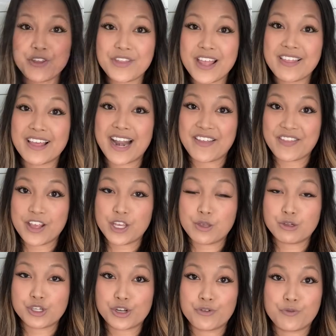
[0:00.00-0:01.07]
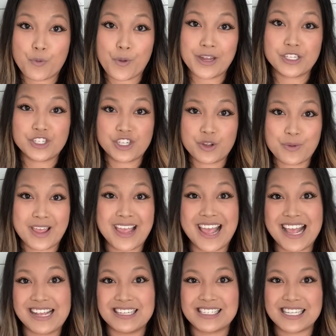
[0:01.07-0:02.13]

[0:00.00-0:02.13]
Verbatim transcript: thing that I think you should avoid doing is